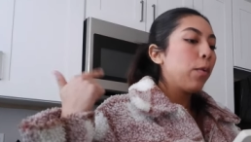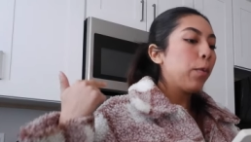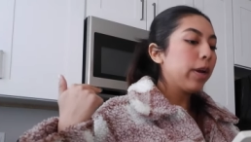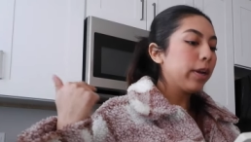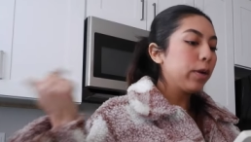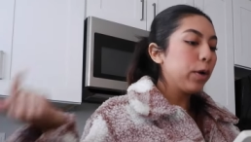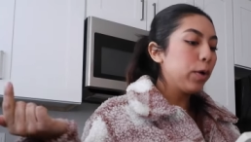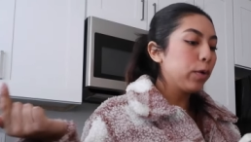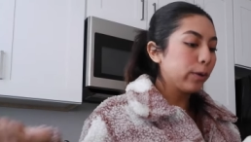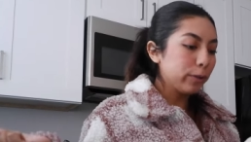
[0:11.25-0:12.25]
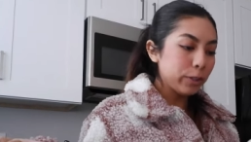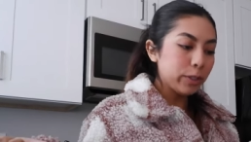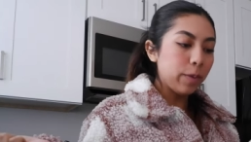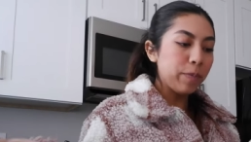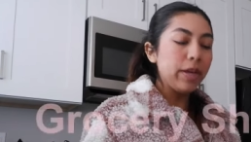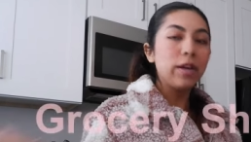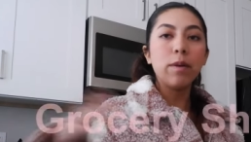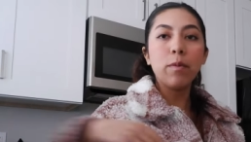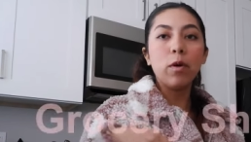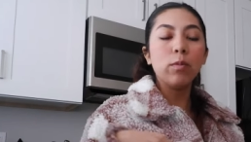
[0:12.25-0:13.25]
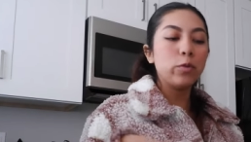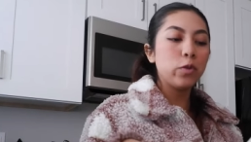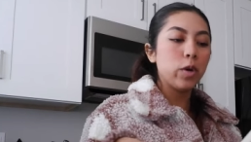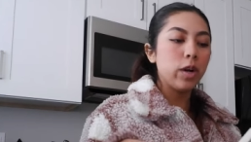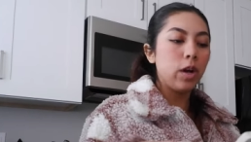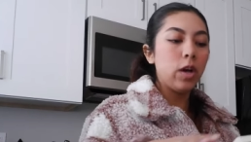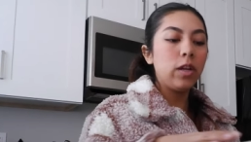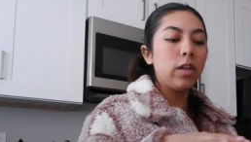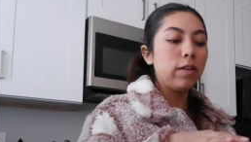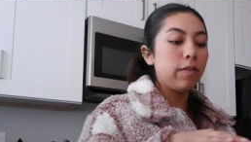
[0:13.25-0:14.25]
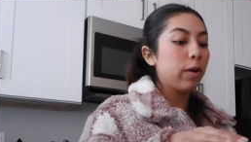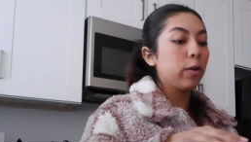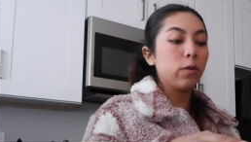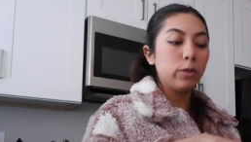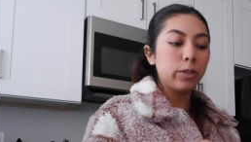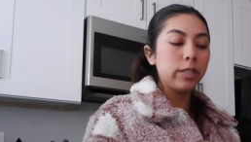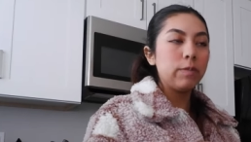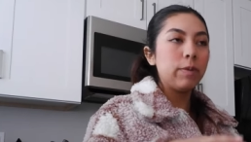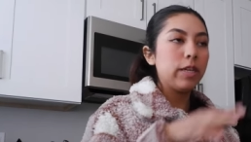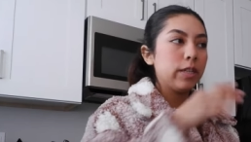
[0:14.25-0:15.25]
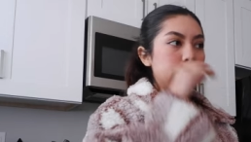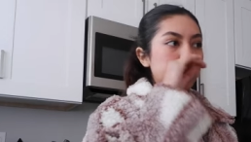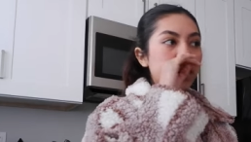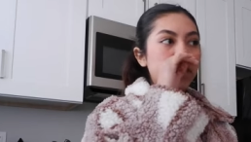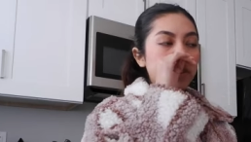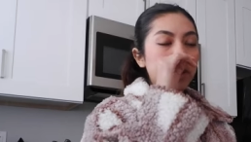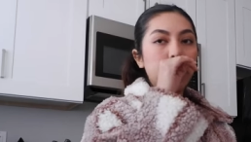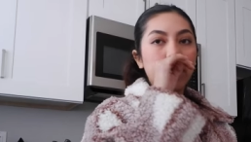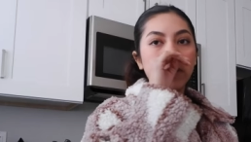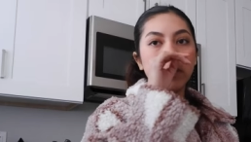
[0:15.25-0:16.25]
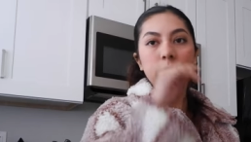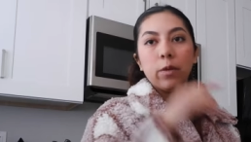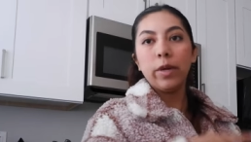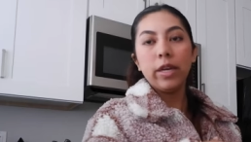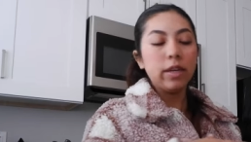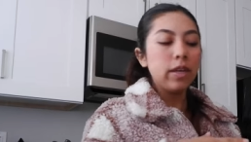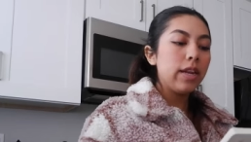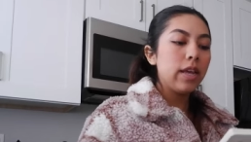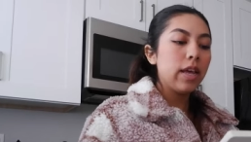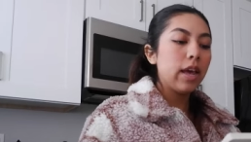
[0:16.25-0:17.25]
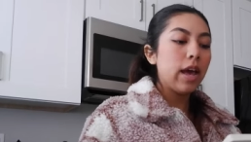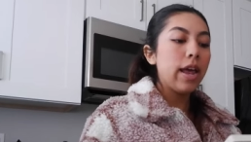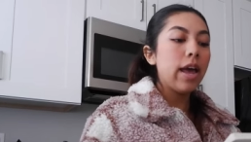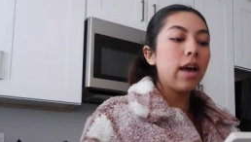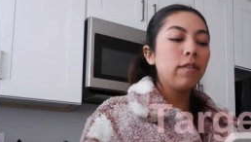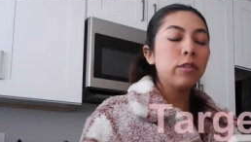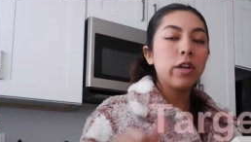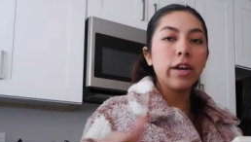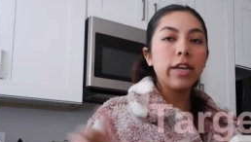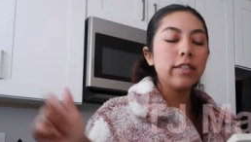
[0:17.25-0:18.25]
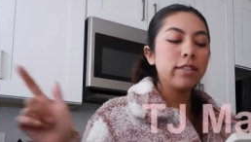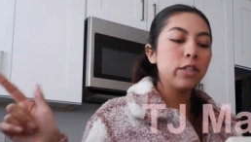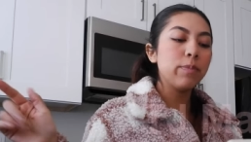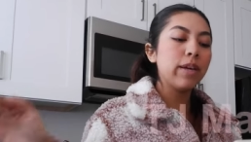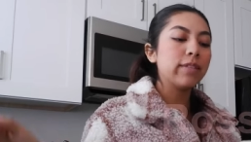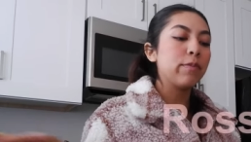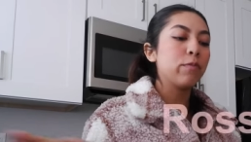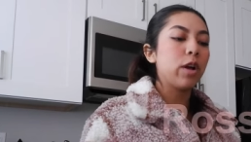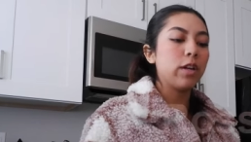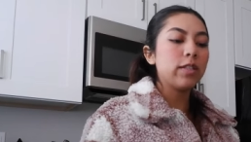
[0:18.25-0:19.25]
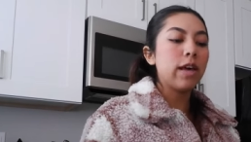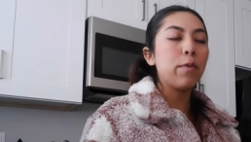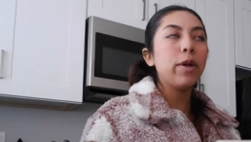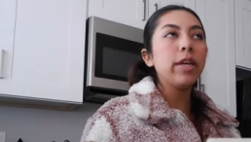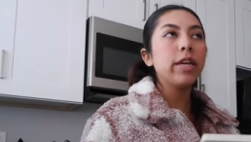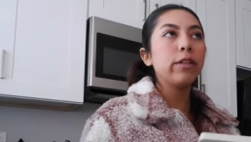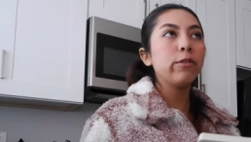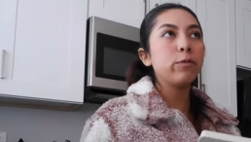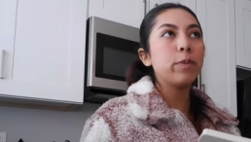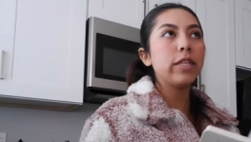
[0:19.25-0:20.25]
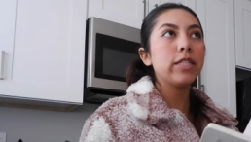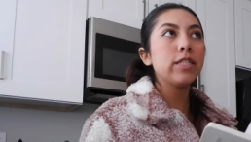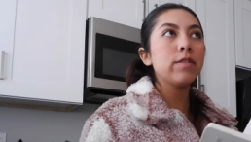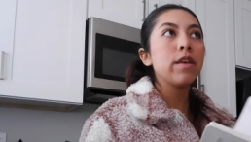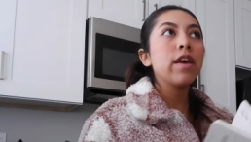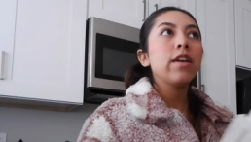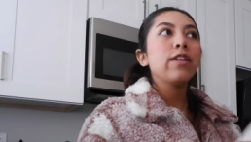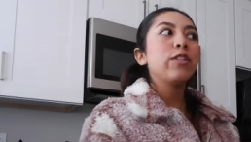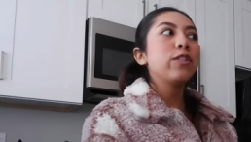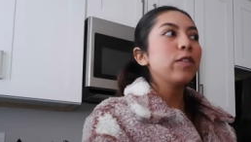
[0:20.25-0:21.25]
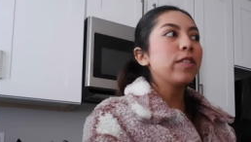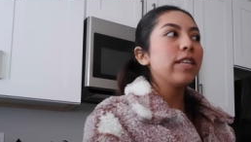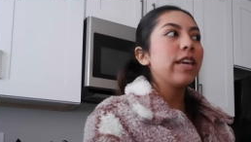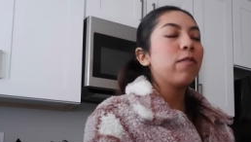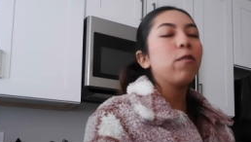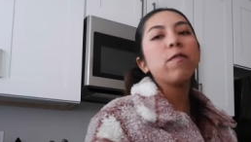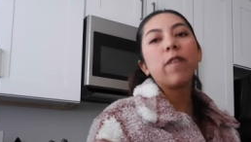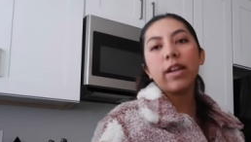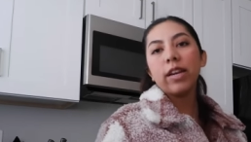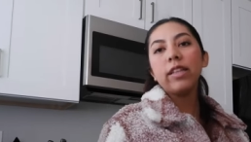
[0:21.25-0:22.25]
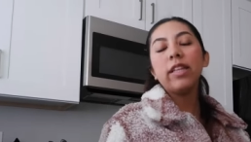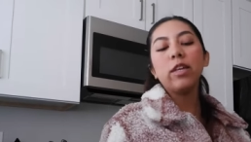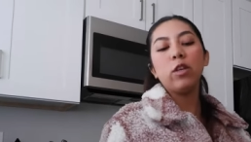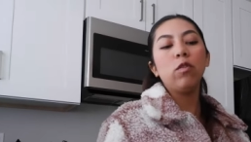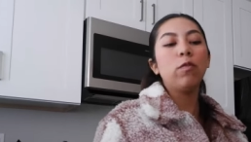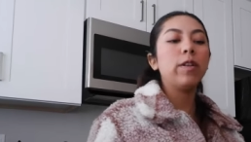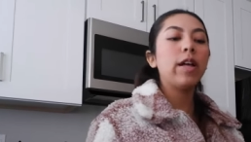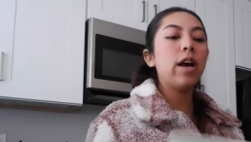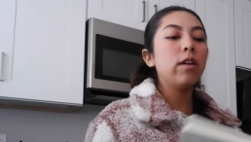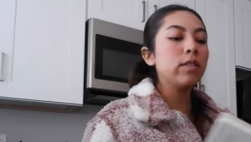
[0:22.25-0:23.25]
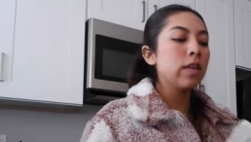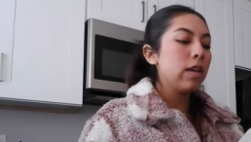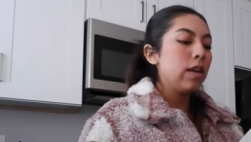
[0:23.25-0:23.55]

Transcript: We're gonna go grocery shopping, come home, store all of our groceries because we need to fill up our fridge for the week. I have Target, TJ Maxx, and Ross. I wanna hit those places just to see if we find anything cute for the house.